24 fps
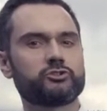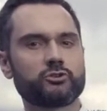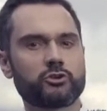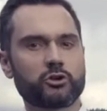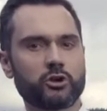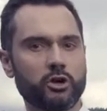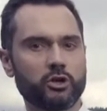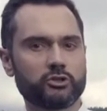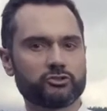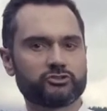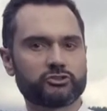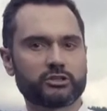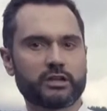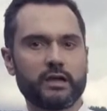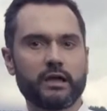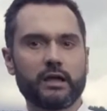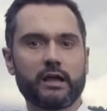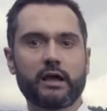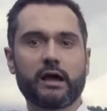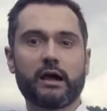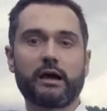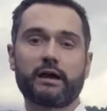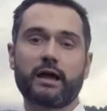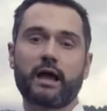costs
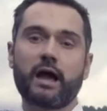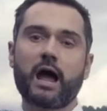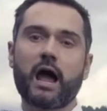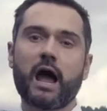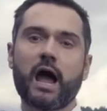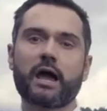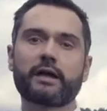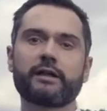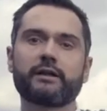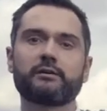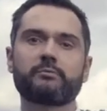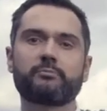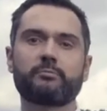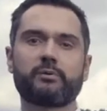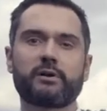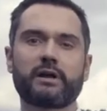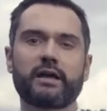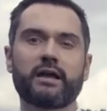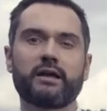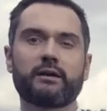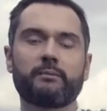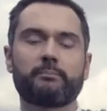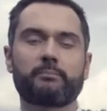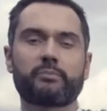are a higher
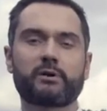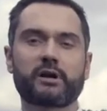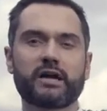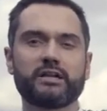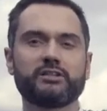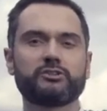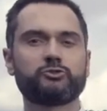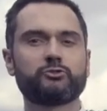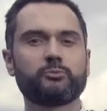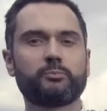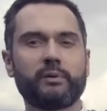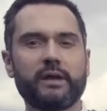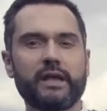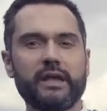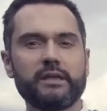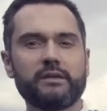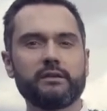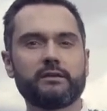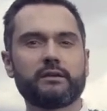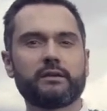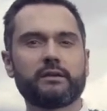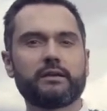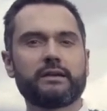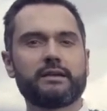price to pay,
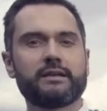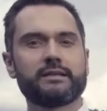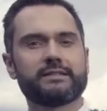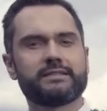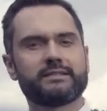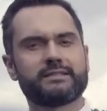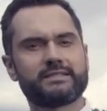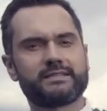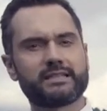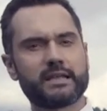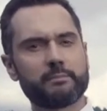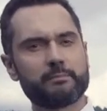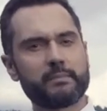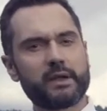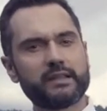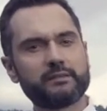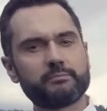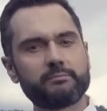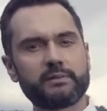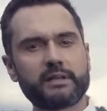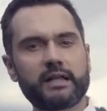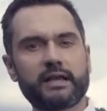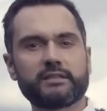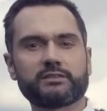cement
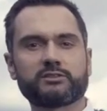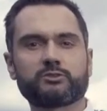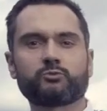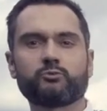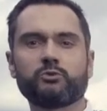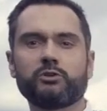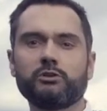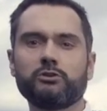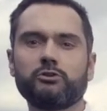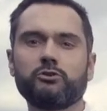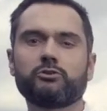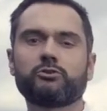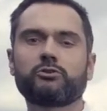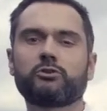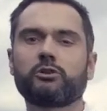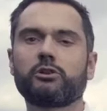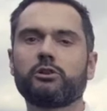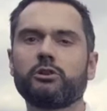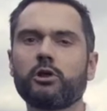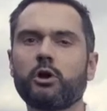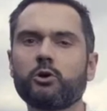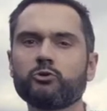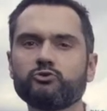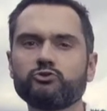plants will look
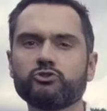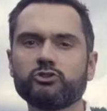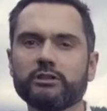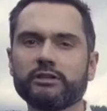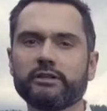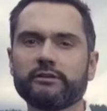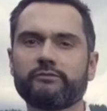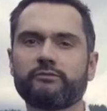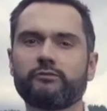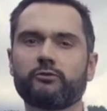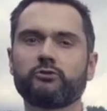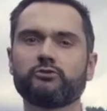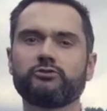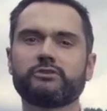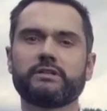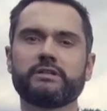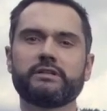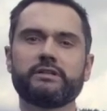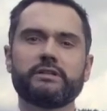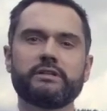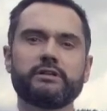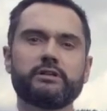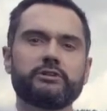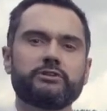closely for the
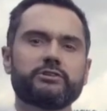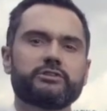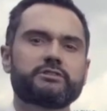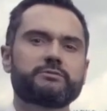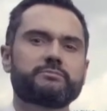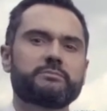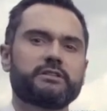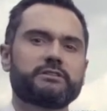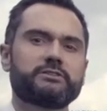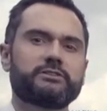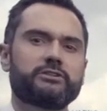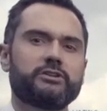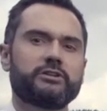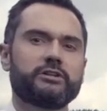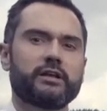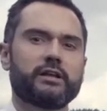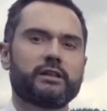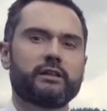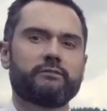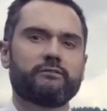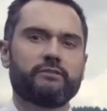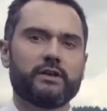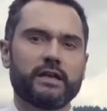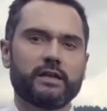nearest material
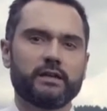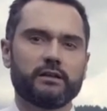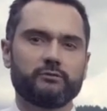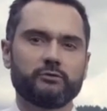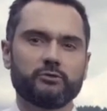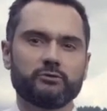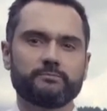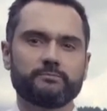available.